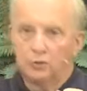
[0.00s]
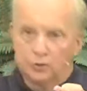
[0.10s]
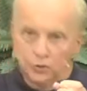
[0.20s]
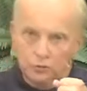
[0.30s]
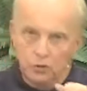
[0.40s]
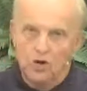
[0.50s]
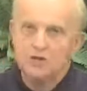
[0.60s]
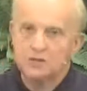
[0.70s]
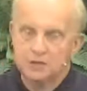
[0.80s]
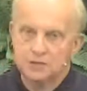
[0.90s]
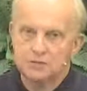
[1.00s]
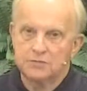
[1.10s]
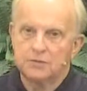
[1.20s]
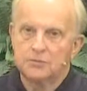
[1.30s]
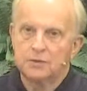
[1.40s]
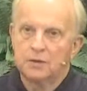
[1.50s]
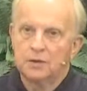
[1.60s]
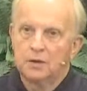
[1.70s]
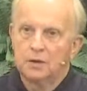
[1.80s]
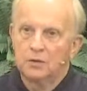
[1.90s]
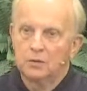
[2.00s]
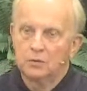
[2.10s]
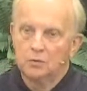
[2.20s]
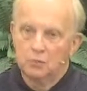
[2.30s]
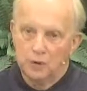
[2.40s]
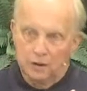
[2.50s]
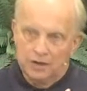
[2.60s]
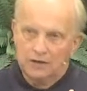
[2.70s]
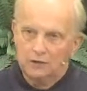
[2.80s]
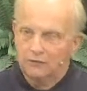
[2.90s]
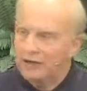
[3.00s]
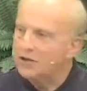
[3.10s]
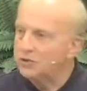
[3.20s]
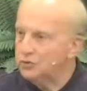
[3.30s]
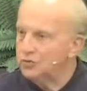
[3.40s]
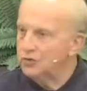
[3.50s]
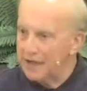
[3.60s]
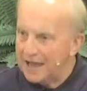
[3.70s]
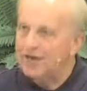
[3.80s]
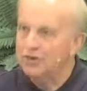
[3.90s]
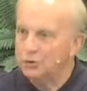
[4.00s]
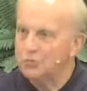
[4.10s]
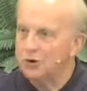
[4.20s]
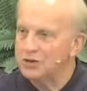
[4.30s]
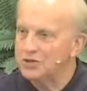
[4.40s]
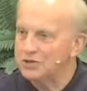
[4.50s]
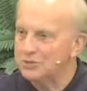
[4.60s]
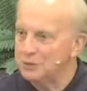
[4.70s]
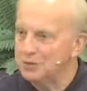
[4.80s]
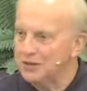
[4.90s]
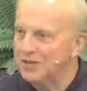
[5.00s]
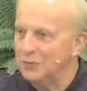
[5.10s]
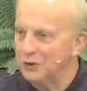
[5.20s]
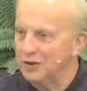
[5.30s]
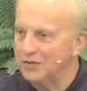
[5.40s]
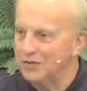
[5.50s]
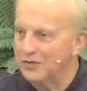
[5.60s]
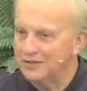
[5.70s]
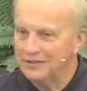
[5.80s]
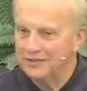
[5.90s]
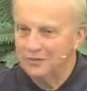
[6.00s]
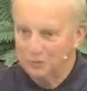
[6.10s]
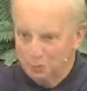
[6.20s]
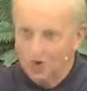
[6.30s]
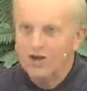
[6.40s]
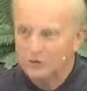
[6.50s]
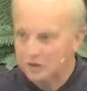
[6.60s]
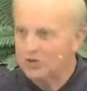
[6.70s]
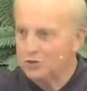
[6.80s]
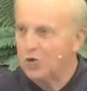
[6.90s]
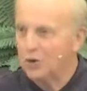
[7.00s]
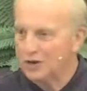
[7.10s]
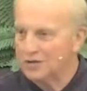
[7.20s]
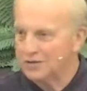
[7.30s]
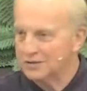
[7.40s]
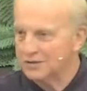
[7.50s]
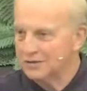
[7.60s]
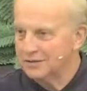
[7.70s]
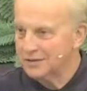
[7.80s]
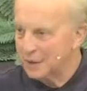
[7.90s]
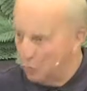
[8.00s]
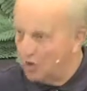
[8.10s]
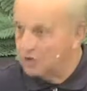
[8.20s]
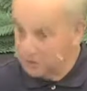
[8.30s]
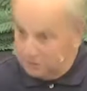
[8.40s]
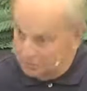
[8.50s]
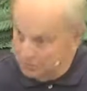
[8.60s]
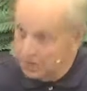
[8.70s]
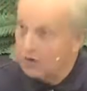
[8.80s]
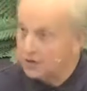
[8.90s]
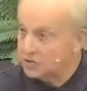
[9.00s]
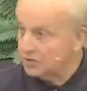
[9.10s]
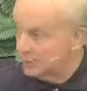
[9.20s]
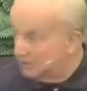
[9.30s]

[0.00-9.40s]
two-party system. Well, in effect, they had a two-party system to begin with, the Whigs and the Tories. That was their essence of the